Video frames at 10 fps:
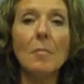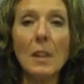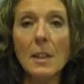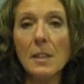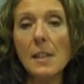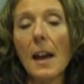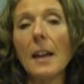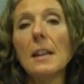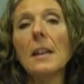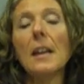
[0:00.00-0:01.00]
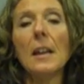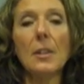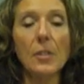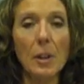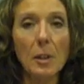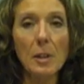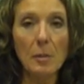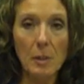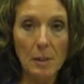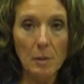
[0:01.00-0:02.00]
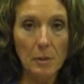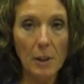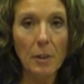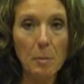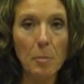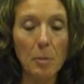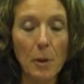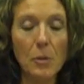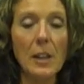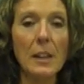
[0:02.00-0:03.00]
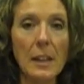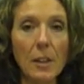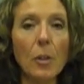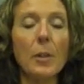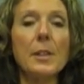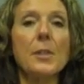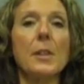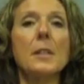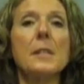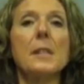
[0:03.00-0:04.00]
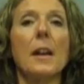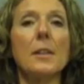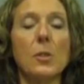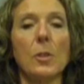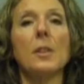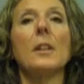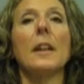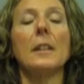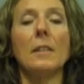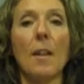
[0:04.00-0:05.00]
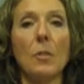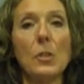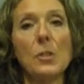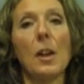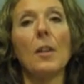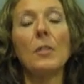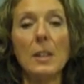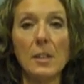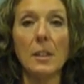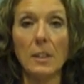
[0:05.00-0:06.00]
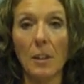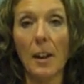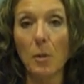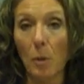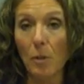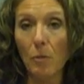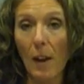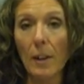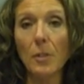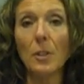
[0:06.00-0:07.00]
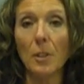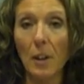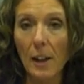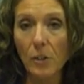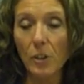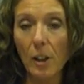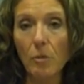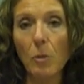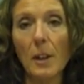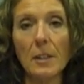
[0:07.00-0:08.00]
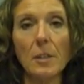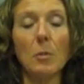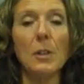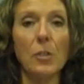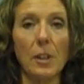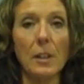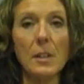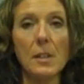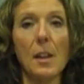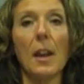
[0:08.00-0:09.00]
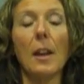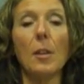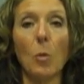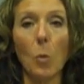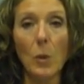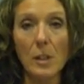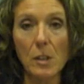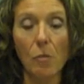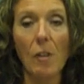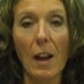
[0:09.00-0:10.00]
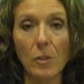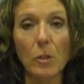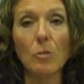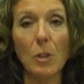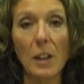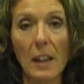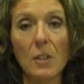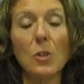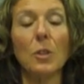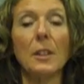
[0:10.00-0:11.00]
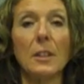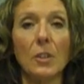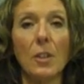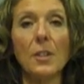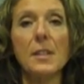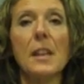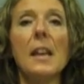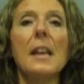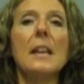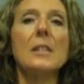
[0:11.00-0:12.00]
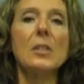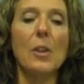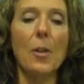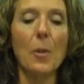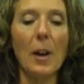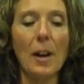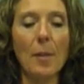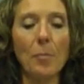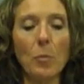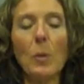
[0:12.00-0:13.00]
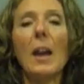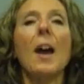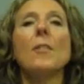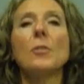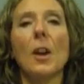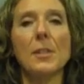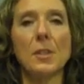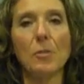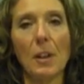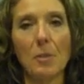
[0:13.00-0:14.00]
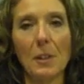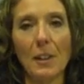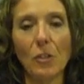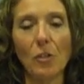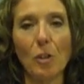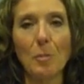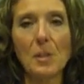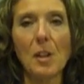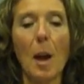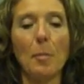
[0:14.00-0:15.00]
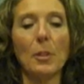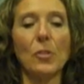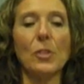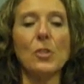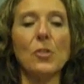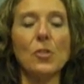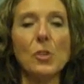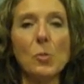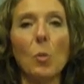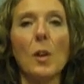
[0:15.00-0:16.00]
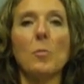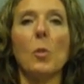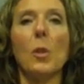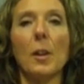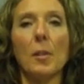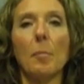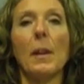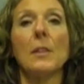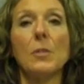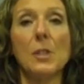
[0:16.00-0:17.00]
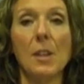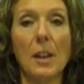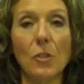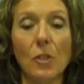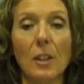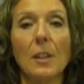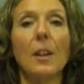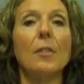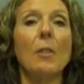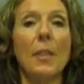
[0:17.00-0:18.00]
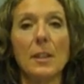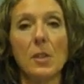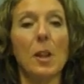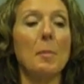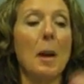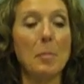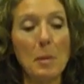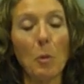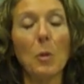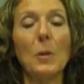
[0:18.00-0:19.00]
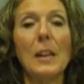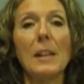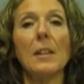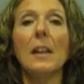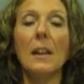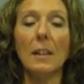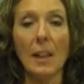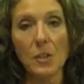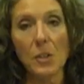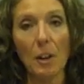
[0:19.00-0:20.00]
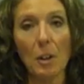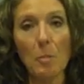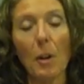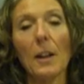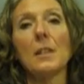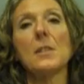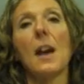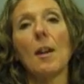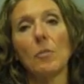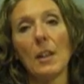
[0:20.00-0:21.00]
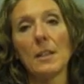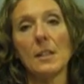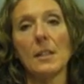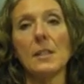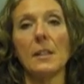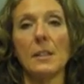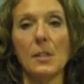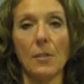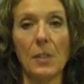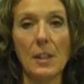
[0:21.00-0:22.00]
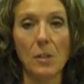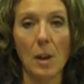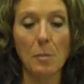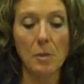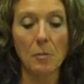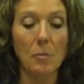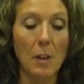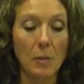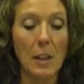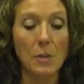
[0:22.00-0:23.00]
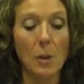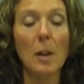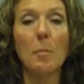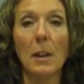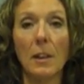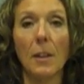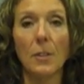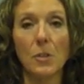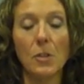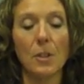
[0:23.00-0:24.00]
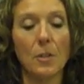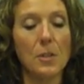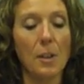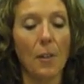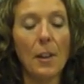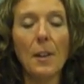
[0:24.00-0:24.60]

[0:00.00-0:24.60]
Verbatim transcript: is that Dairy, dairy protein increases uh, circulating levels of insulin like growth factor or IGF 1, which is a risk factor for cancer in adults. So um, we have cause and effect relationship established. This is just one more manifestation of what that's all about. People who eat less dairy products have less incidence of these types of, of cancer and many others too. So